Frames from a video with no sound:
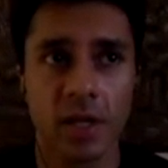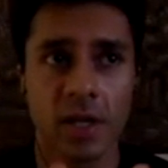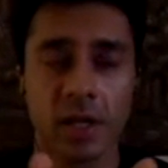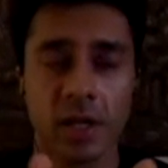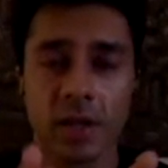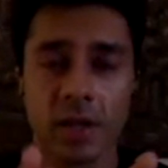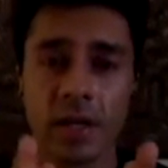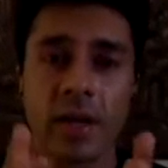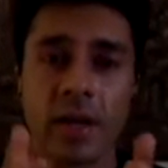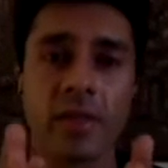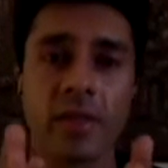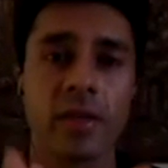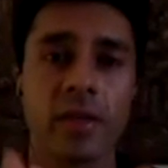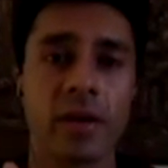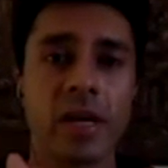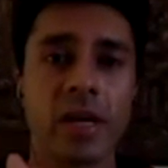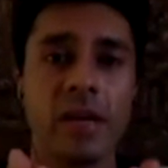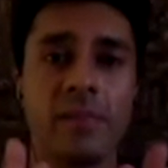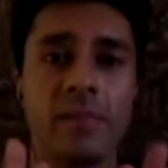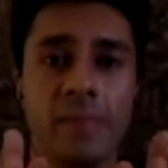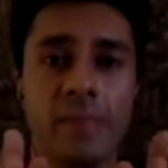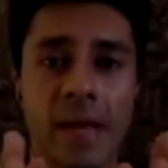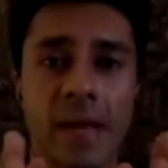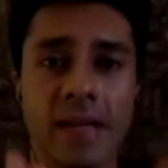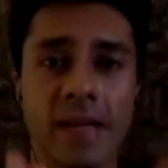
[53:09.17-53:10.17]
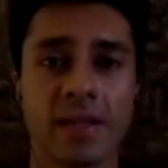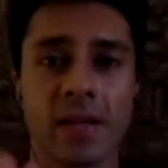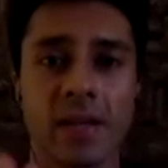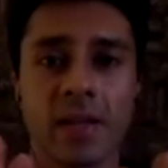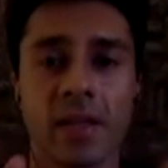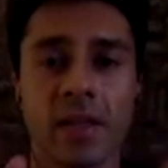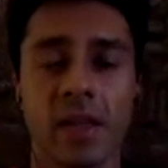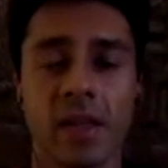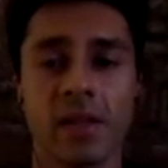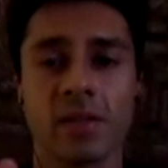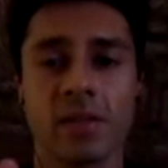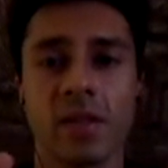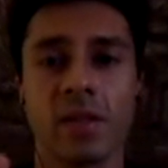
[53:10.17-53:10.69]
There are three basic
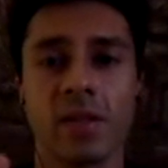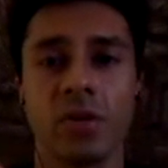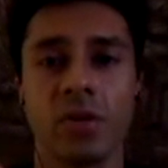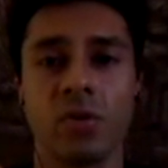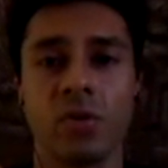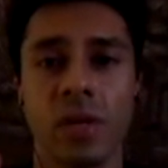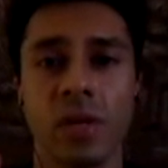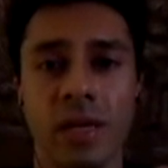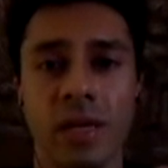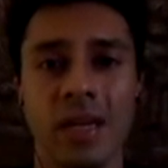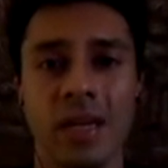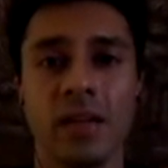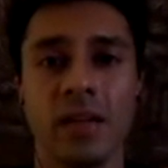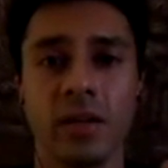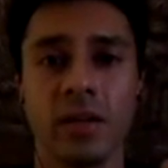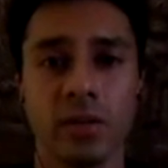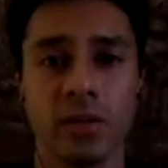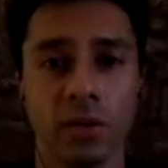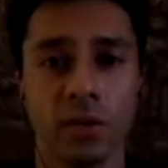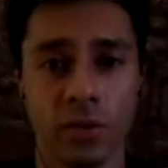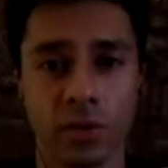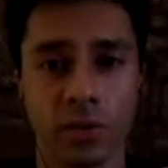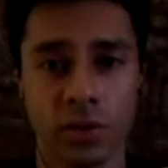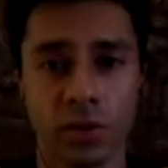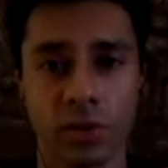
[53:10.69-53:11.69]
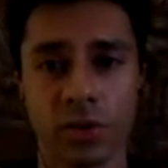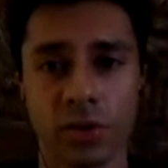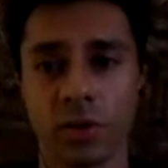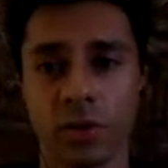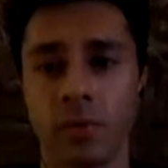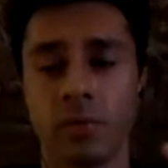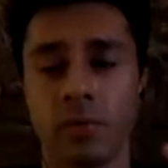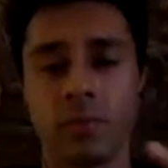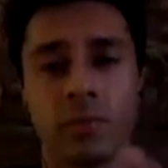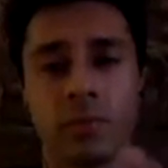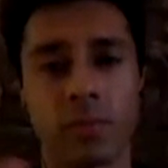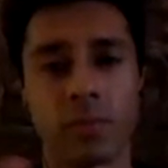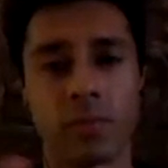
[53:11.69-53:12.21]
things that you can eat in nutrition
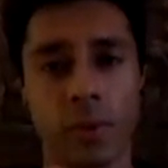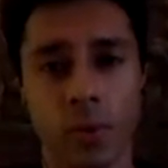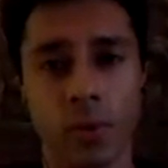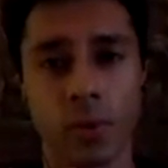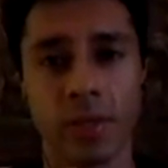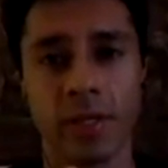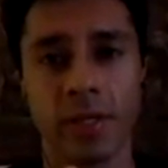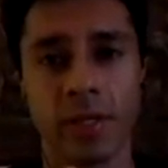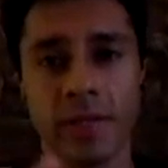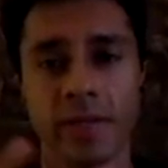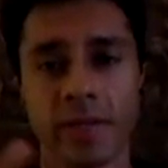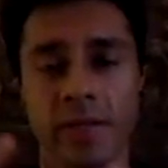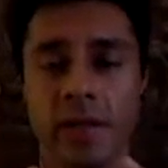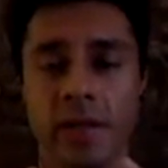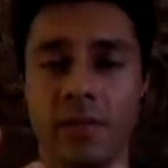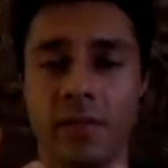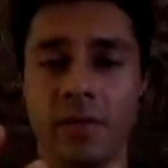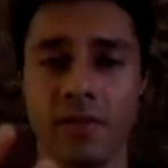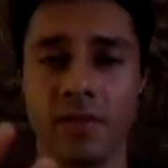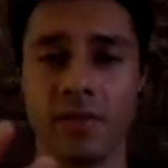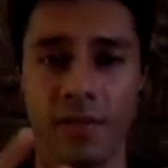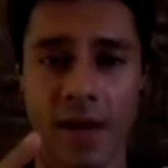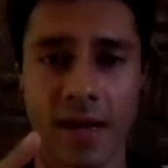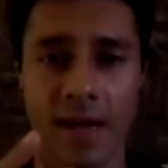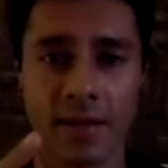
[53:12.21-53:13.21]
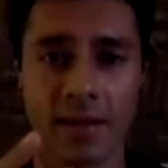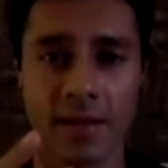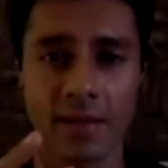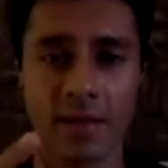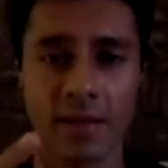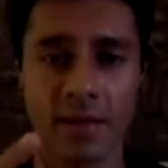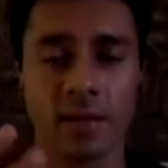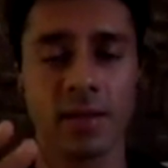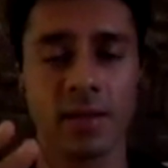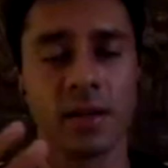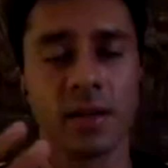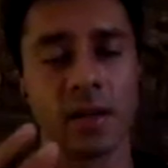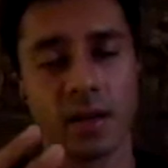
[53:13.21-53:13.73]
proteins, fats,
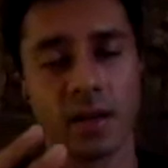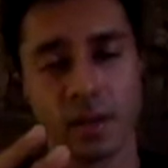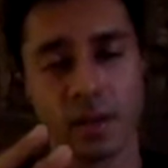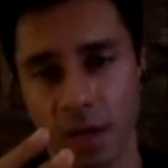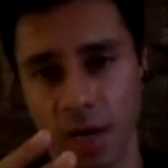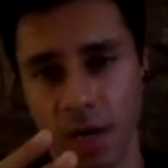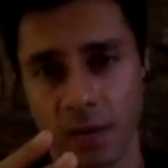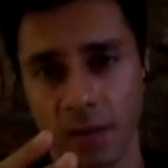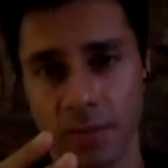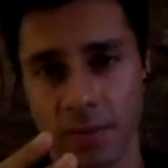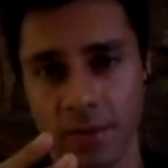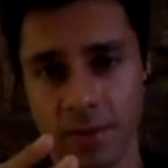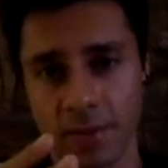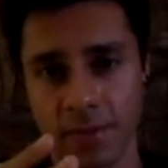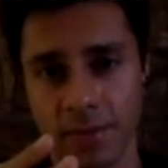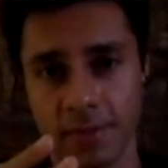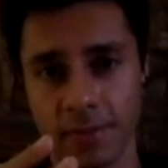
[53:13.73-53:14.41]
and carbs.